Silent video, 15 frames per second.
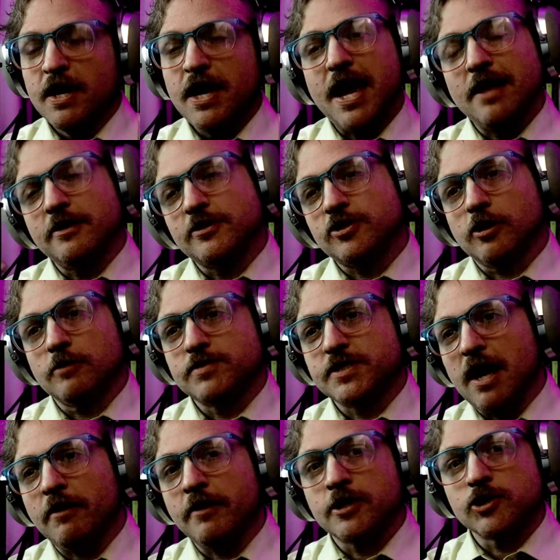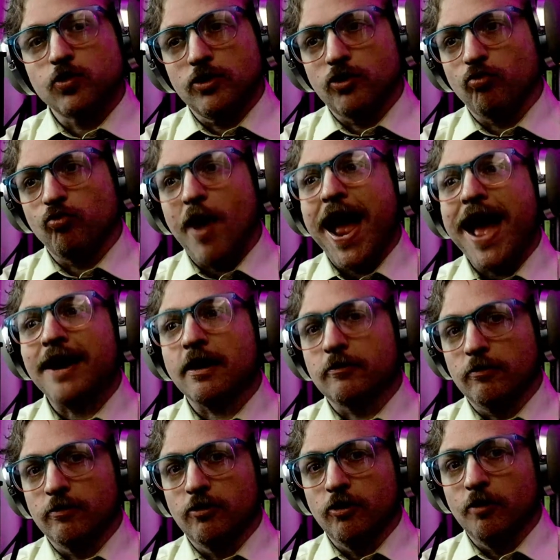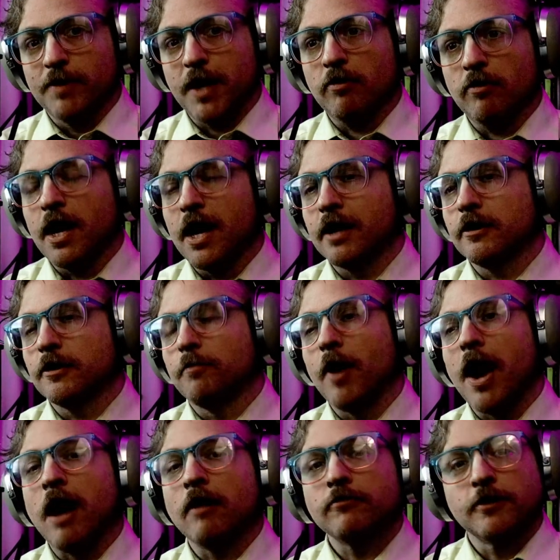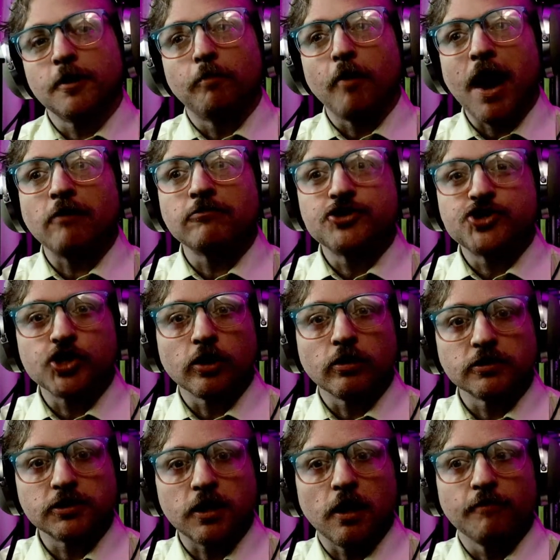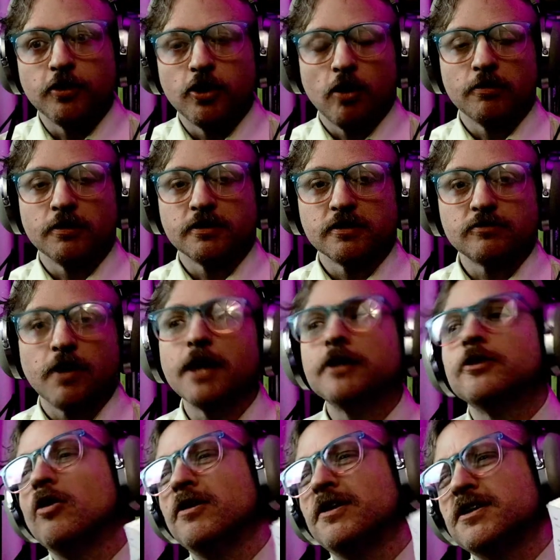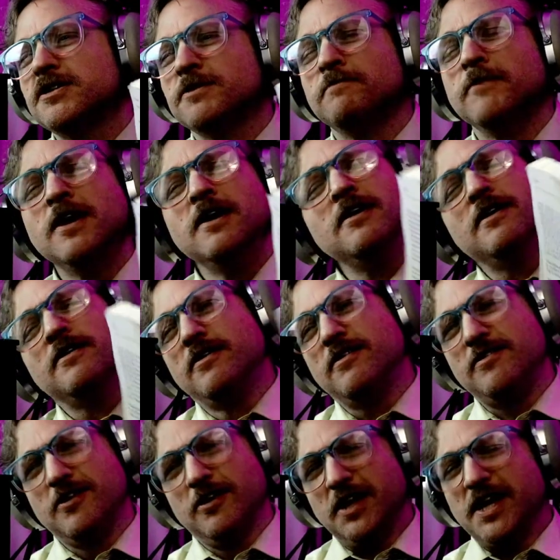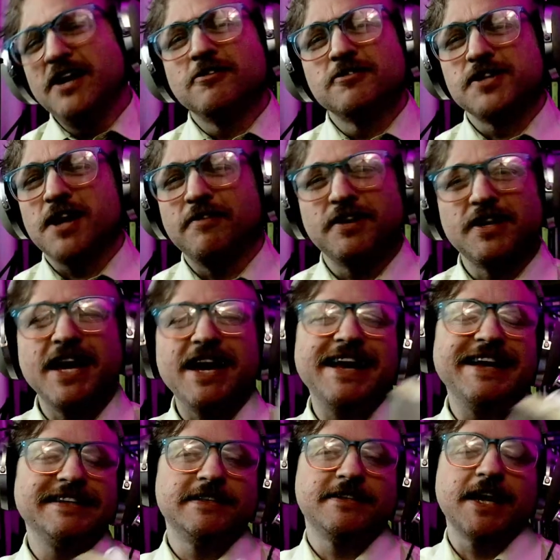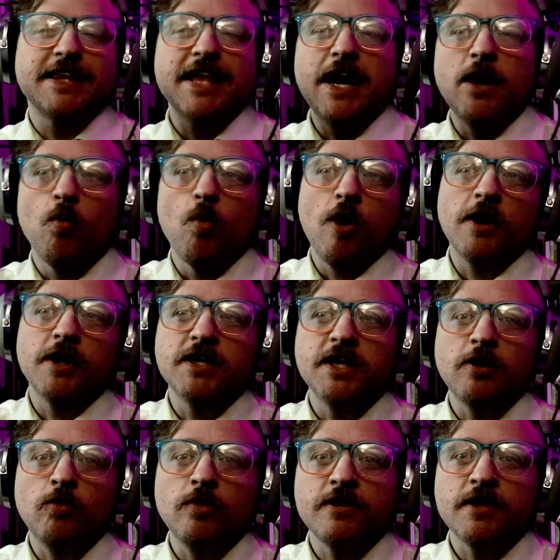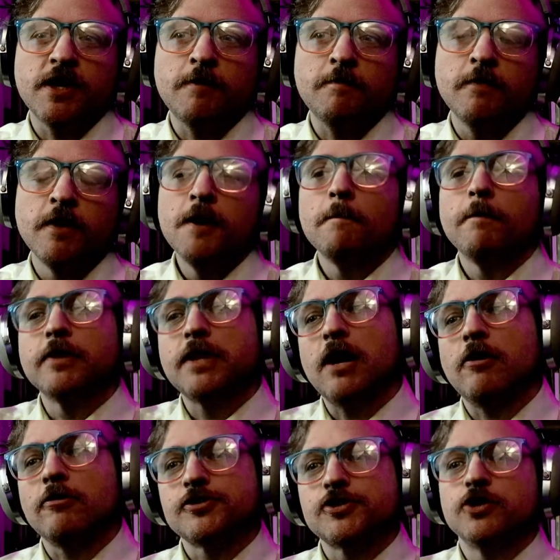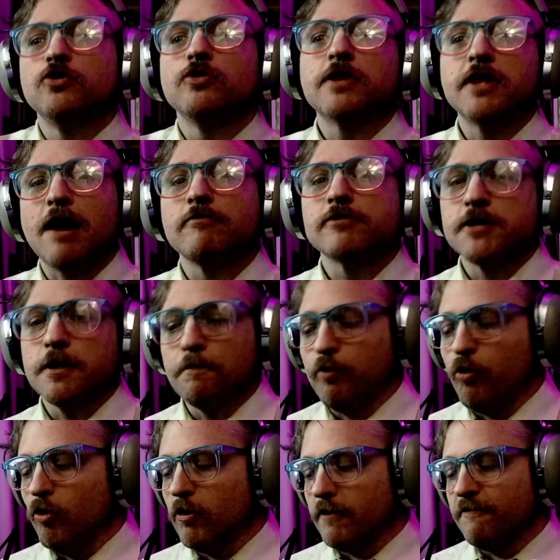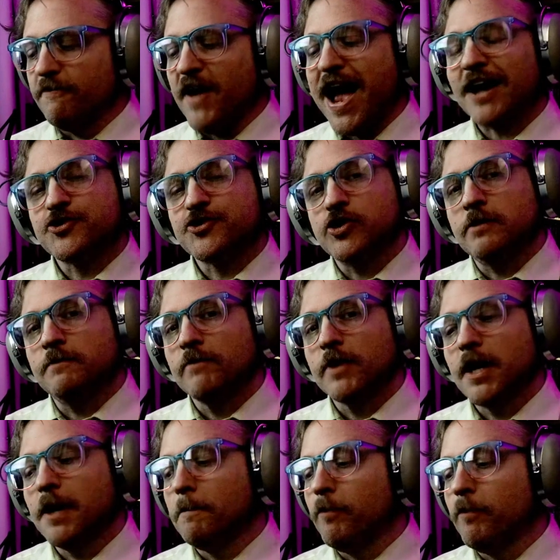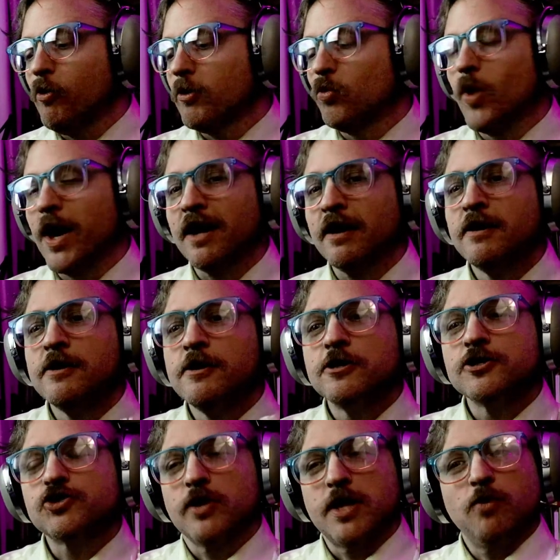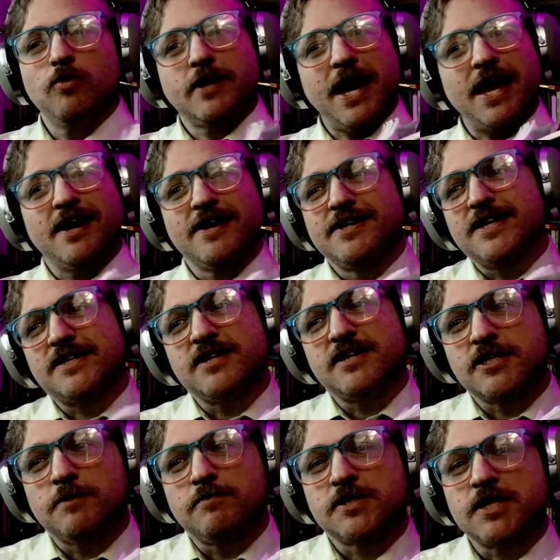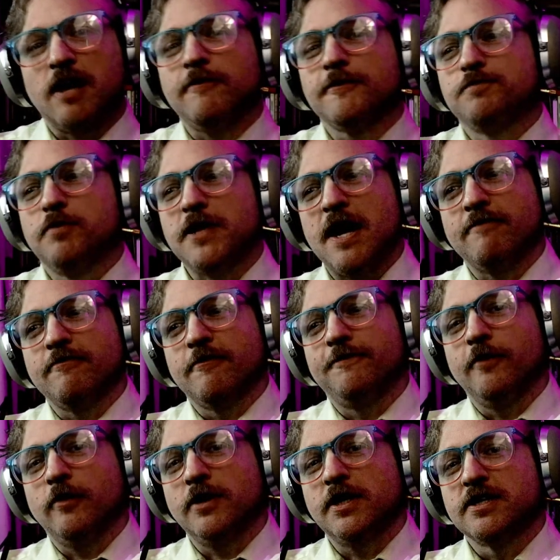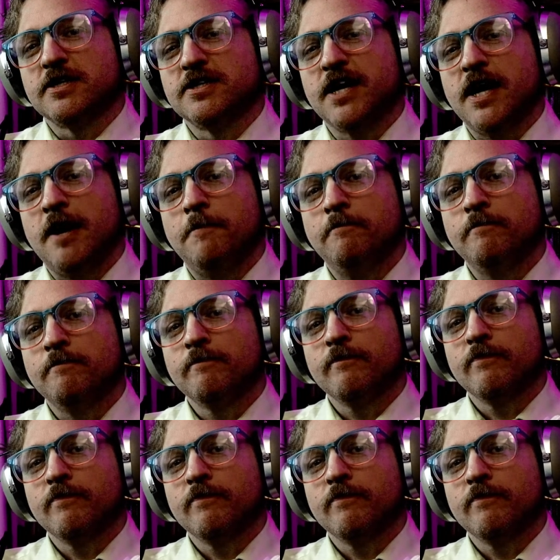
And the Circumcellians were the radical group. They were like the brown, the brown shirts of the Donatists, right? Donatism, the, the leaders of it, they, it's like they didn't want to deal with them, but they also knew that that was an important faction, an important wing. So they would kind of distance themselves, but never fully condemn.